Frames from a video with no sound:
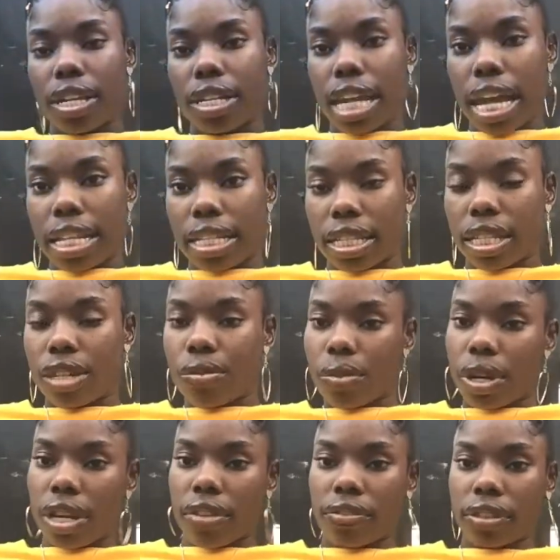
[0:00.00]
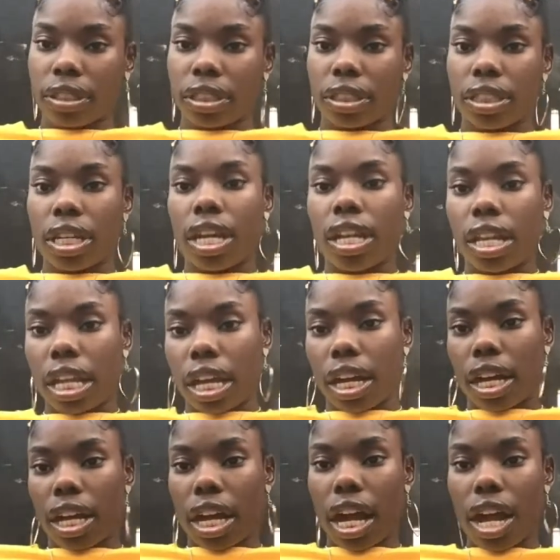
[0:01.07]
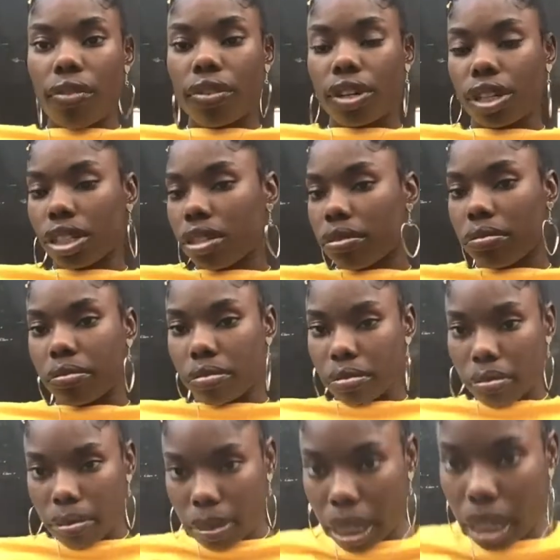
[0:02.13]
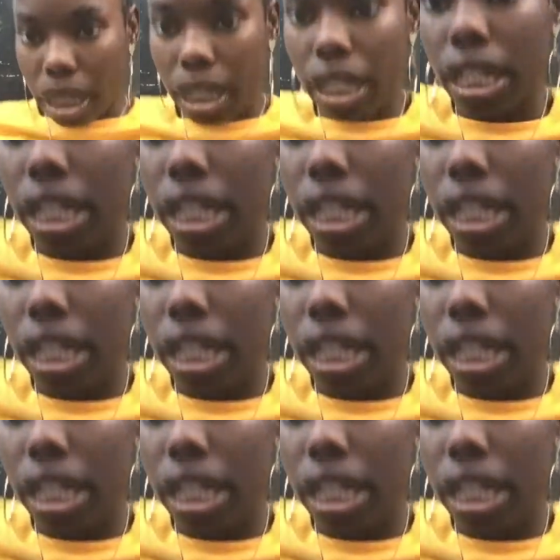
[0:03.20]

dancing or whatever. Like, I have a good body.